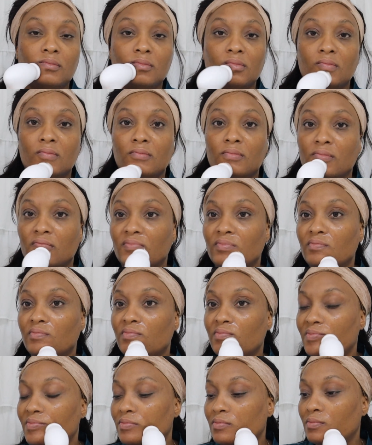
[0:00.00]

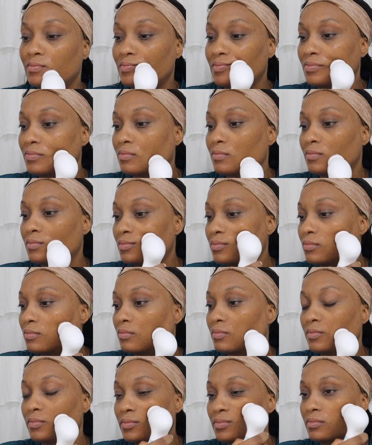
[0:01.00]

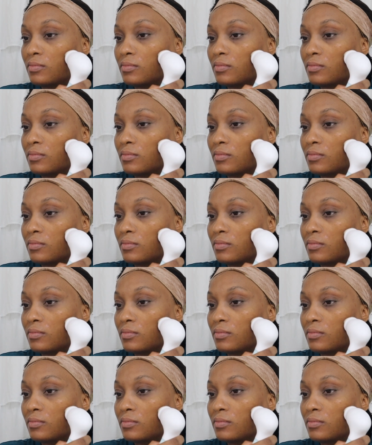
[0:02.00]
Nobody speaks.